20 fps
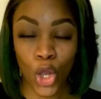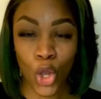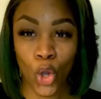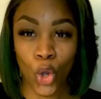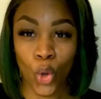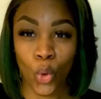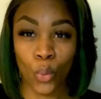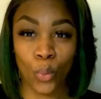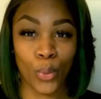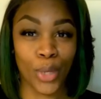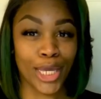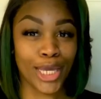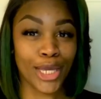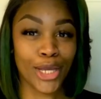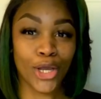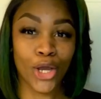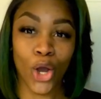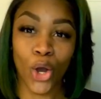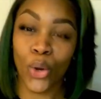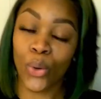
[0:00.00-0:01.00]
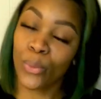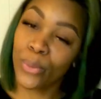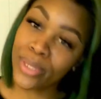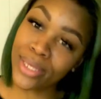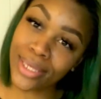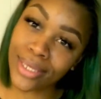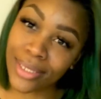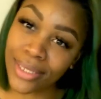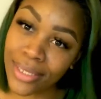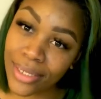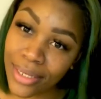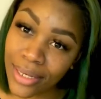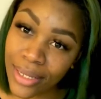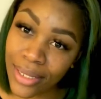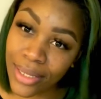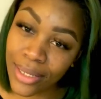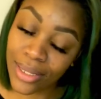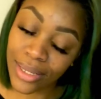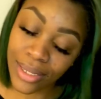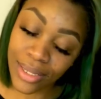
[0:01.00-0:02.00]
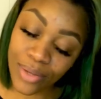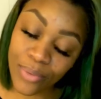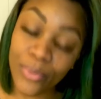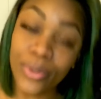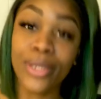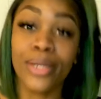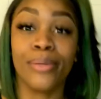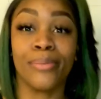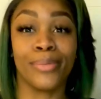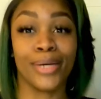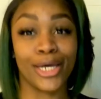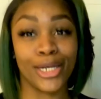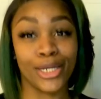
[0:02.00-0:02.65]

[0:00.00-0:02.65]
We going. What a money